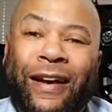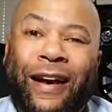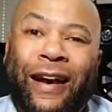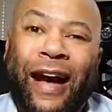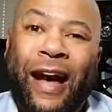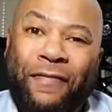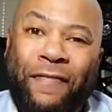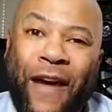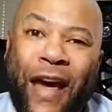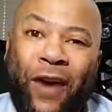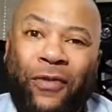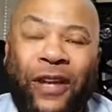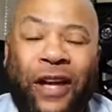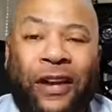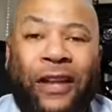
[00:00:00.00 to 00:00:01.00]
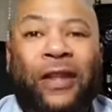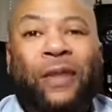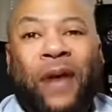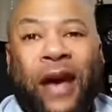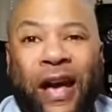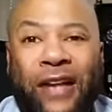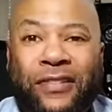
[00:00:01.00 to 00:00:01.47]
I found that in the
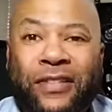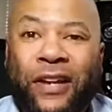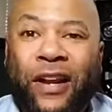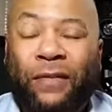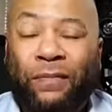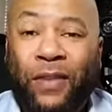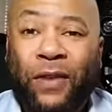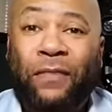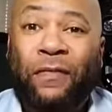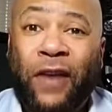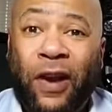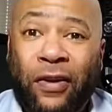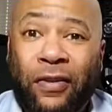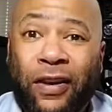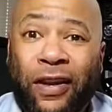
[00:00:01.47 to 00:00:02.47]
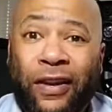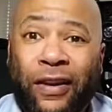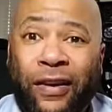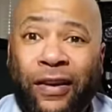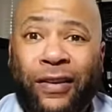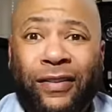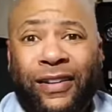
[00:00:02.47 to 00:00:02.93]
past that I've been very,
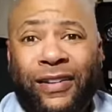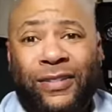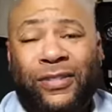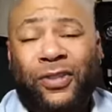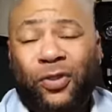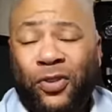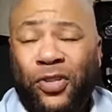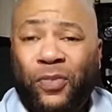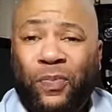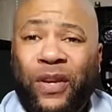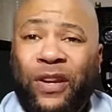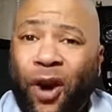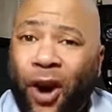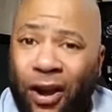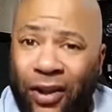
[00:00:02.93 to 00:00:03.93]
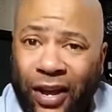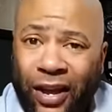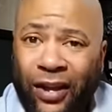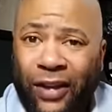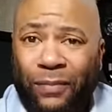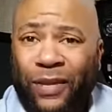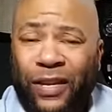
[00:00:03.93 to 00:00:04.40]
uh, so to speak, hard
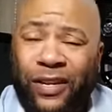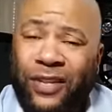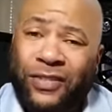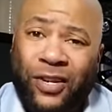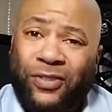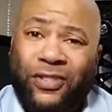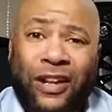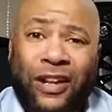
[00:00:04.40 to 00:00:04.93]
headed because there's